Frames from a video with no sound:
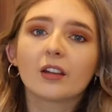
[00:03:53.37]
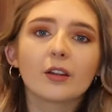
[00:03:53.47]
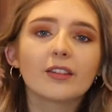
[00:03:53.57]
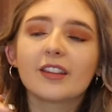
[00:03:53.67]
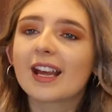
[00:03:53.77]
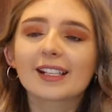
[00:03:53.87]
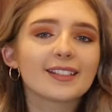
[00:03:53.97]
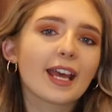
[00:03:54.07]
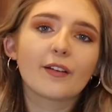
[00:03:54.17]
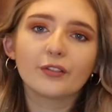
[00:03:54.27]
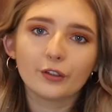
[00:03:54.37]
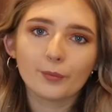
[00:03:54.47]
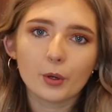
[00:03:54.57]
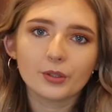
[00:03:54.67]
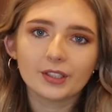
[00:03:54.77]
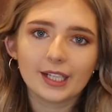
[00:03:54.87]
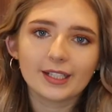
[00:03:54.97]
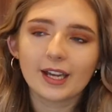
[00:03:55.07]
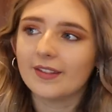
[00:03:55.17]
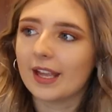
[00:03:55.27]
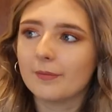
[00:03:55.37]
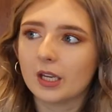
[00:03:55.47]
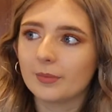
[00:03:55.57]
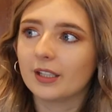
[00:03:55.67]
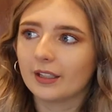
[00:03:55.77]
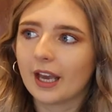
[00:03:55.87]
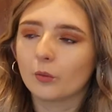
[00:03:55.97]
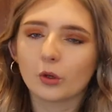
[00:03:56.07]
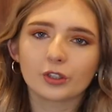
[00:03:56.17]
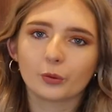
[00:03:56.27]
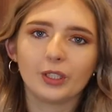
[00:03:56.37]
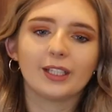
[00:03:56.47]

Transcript: The next day after you've posted, and then maybe again once a week,